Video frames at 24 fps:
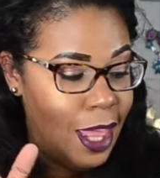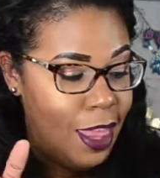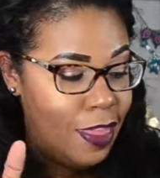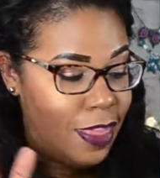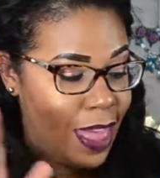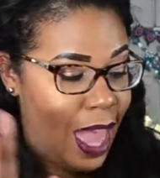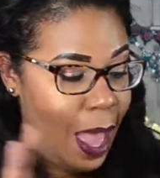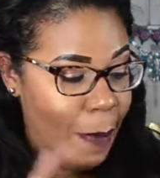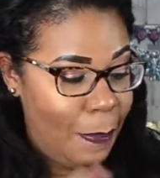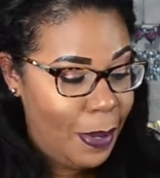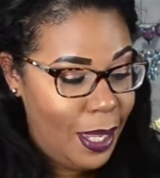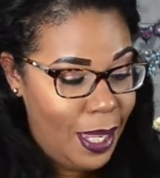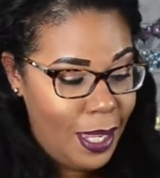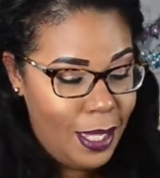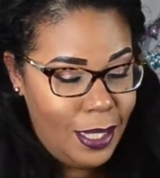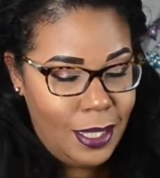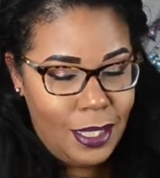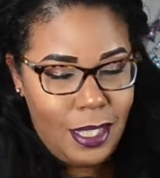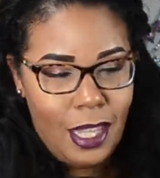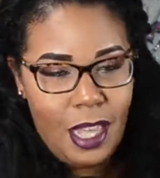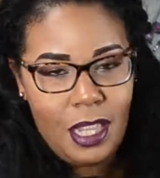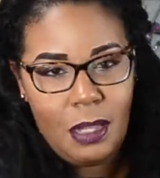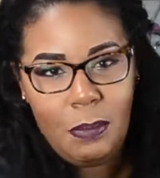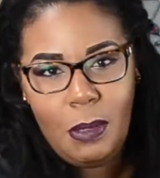that being
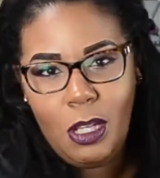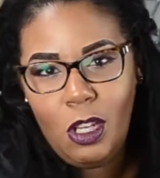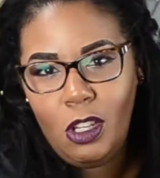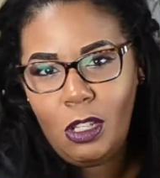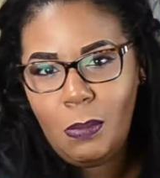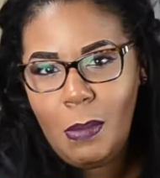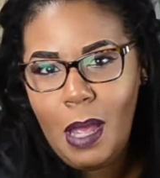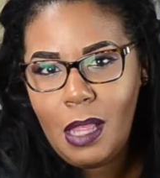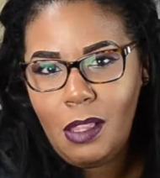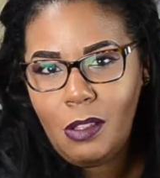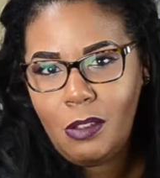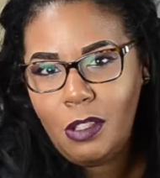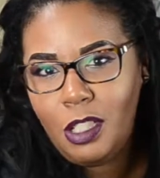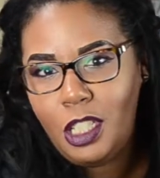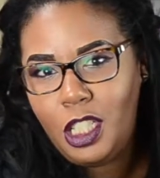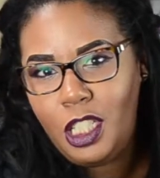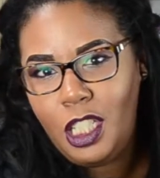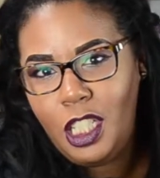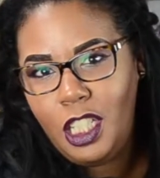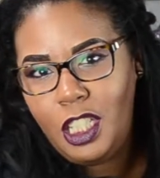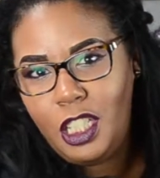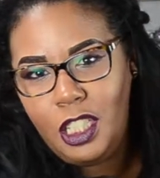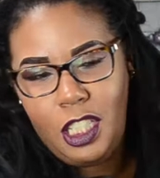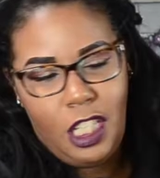said, let me go to my little
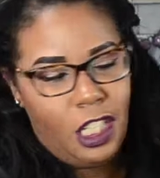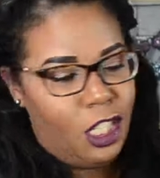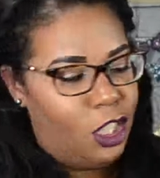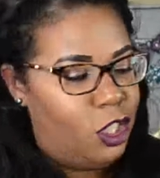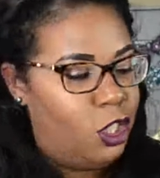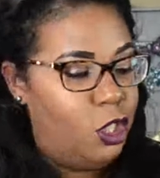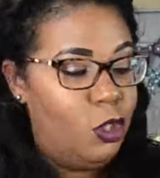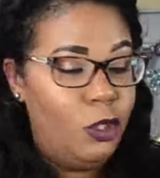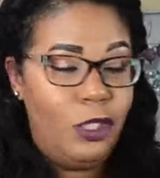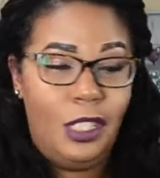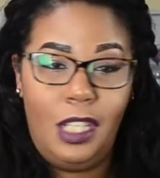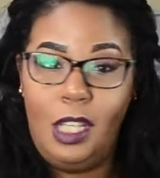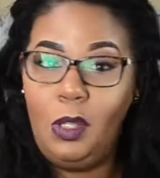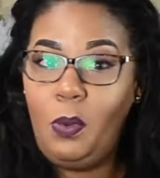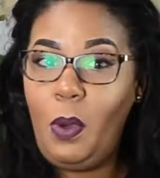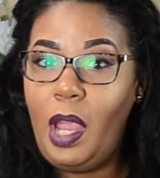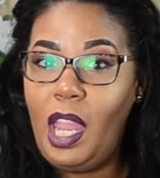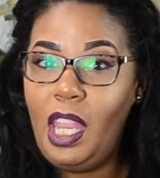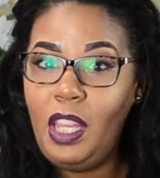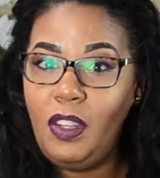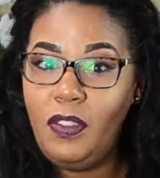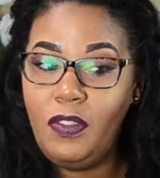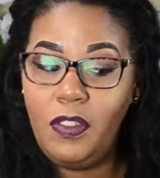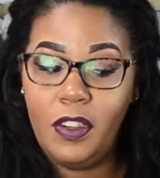cheat sheet because you did
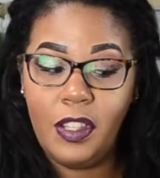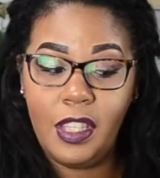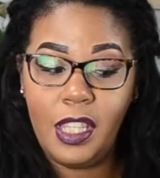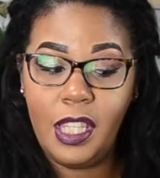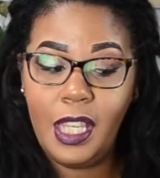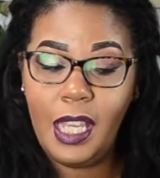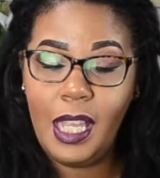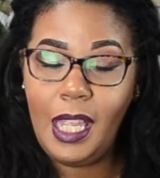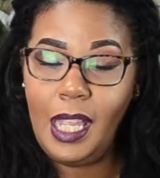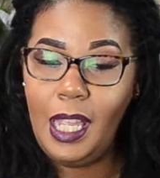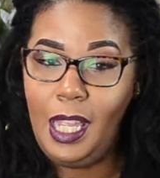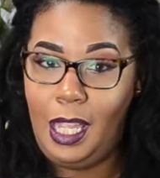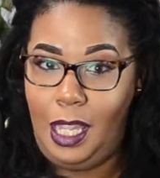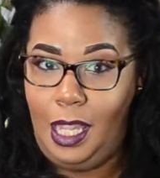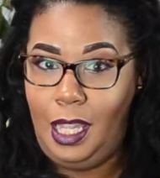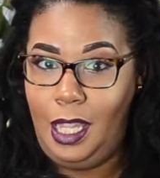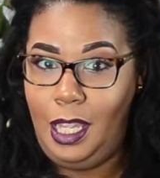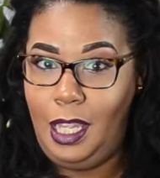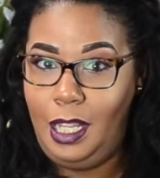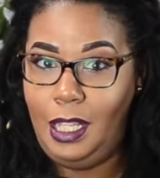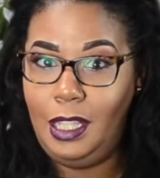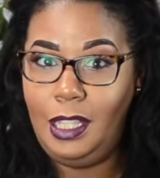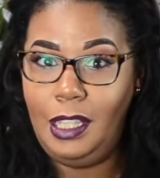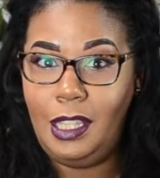wait for the
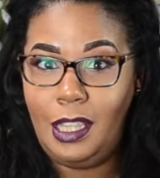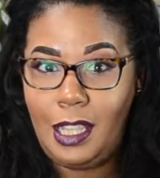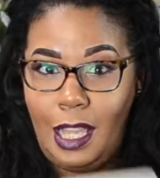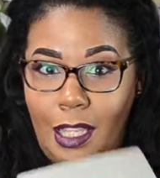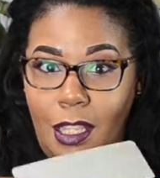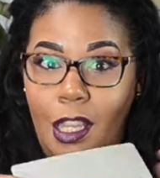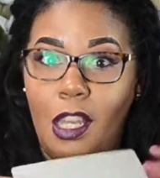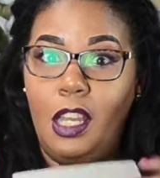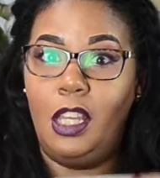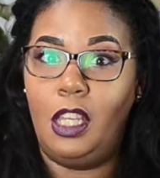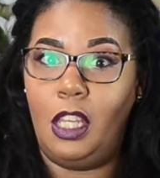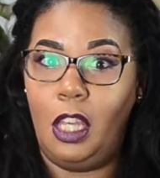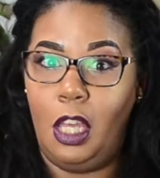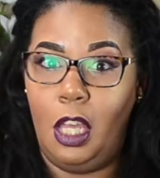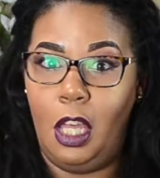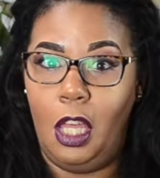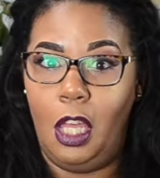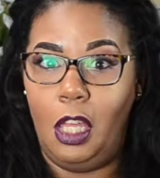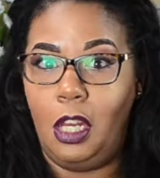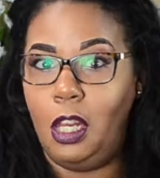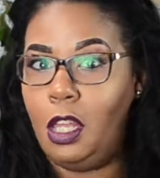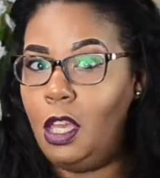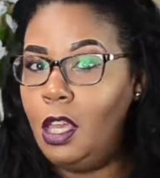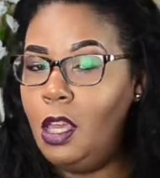end, like a
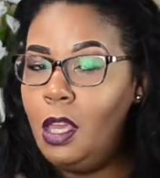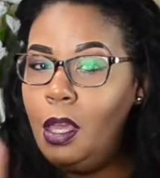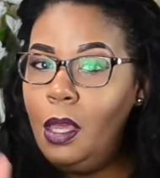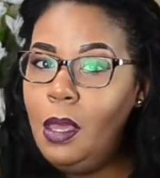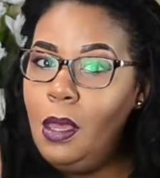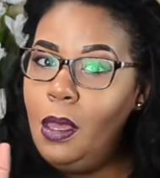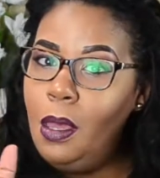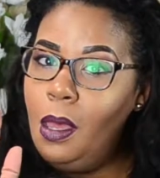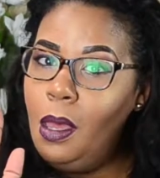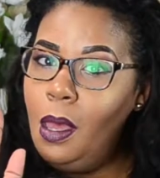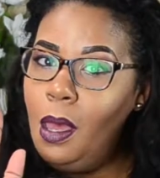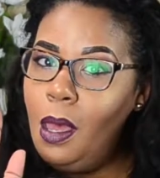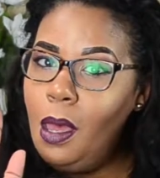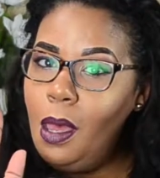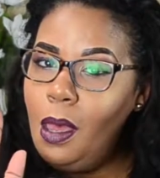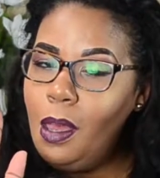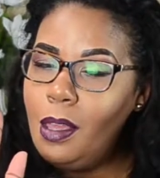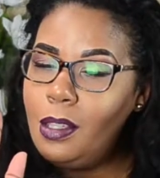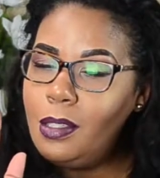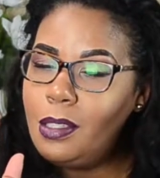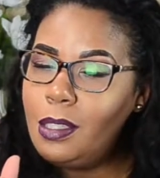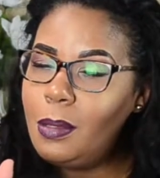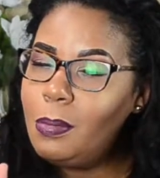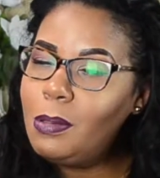good
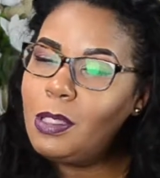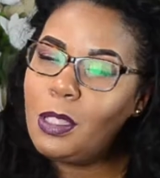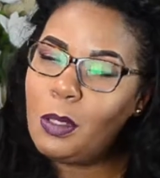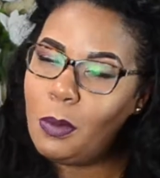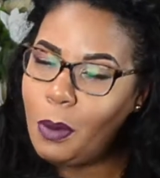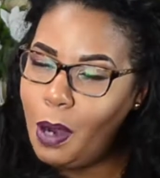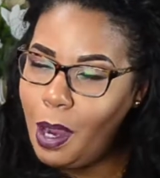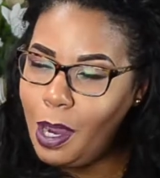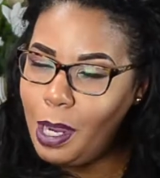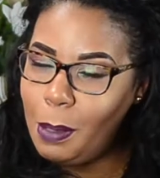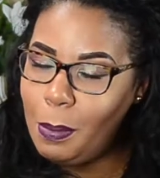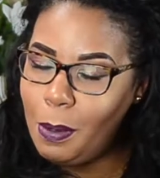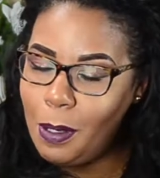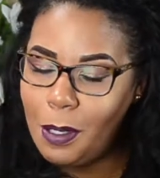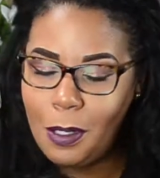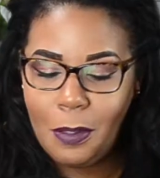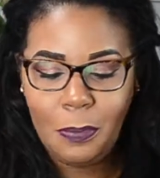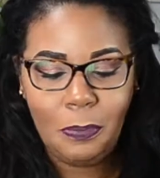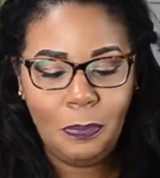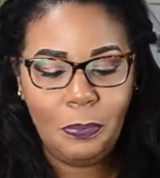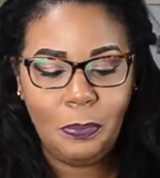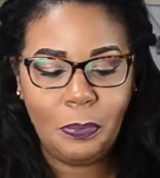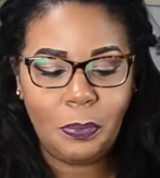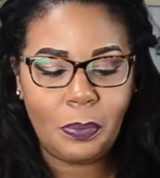subscriber.
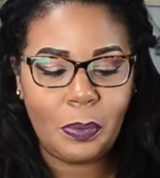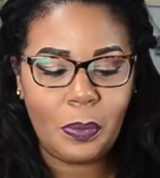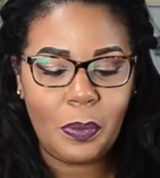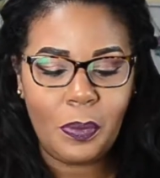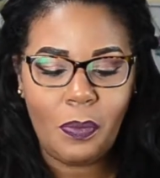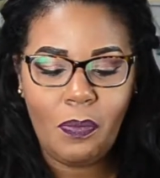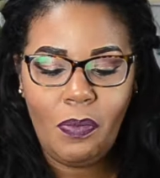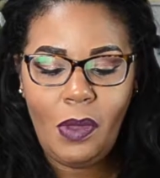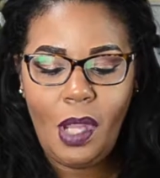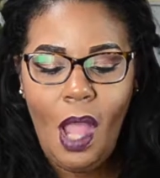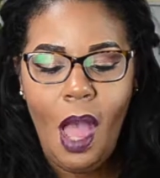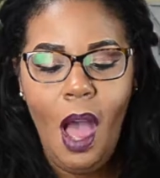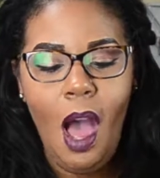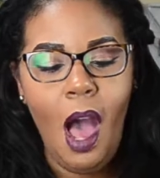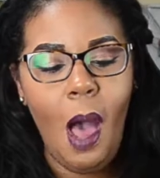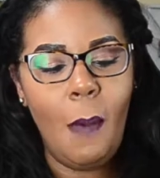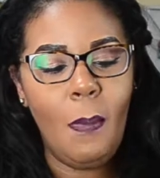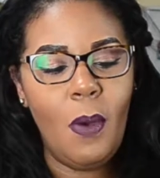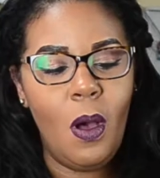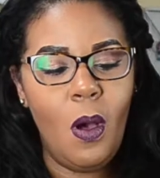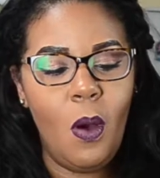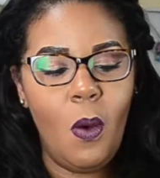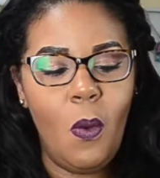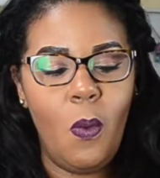
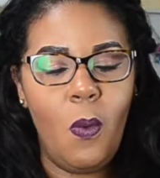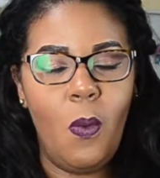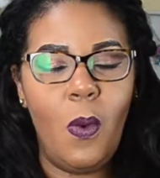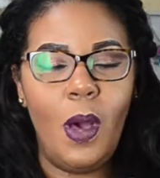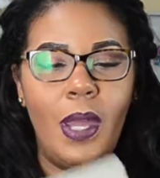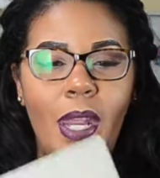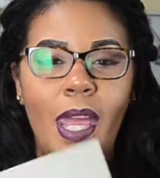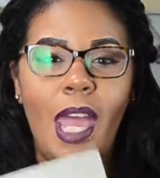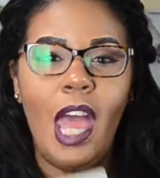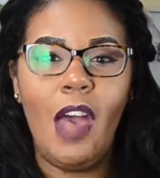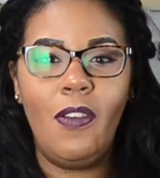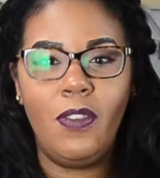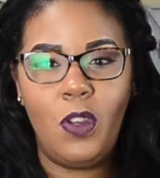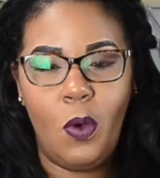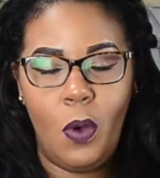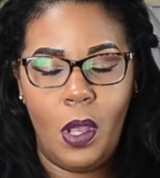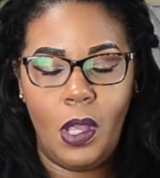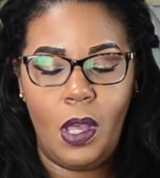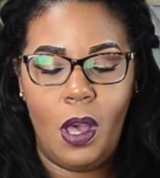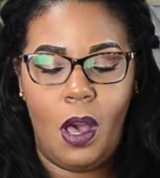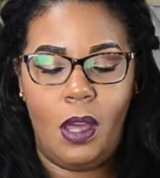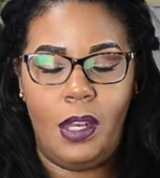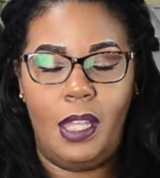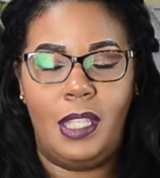What I have going
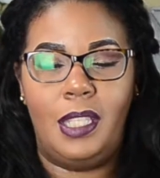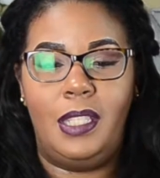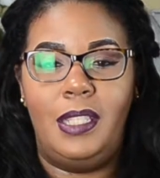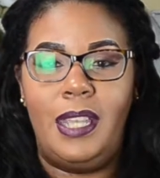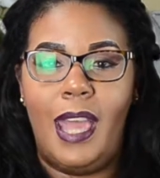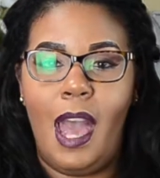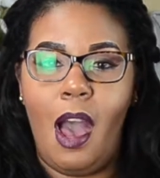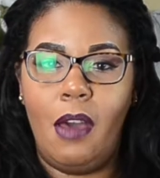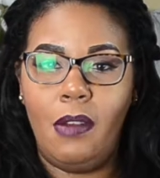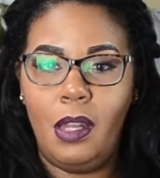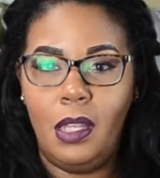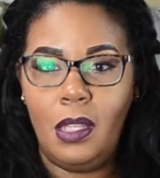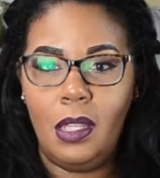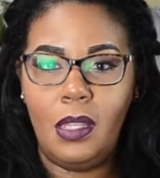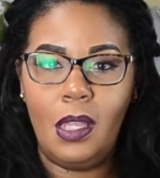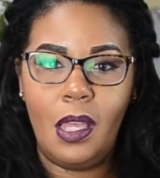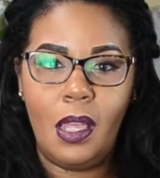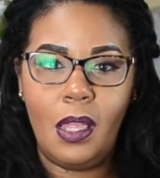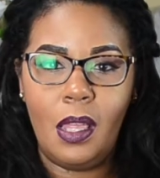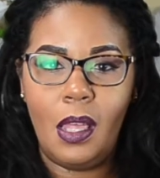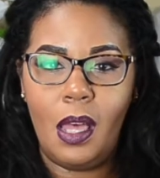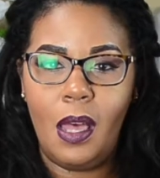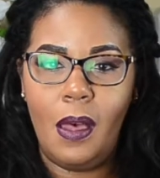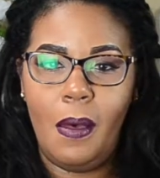on is down in
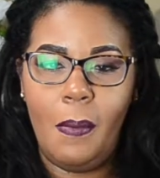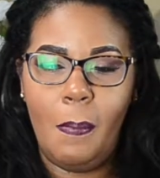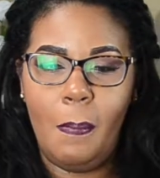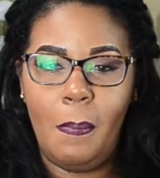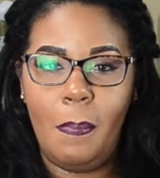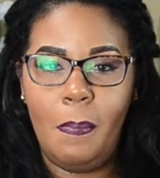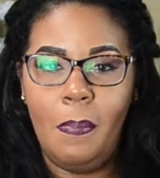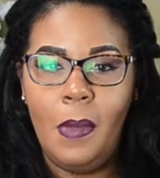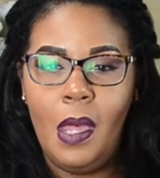the